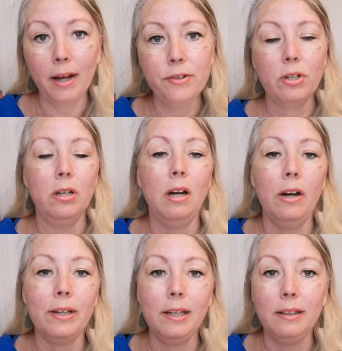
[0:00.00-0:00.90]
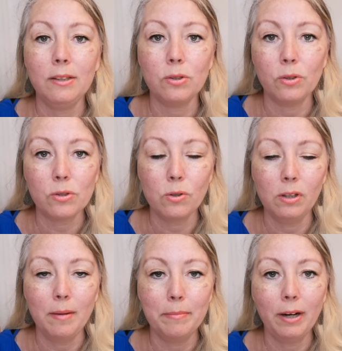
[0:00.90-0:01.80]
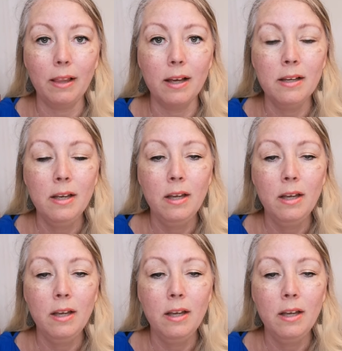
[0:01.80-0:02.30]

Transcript: under our Healing Soul School umbrella,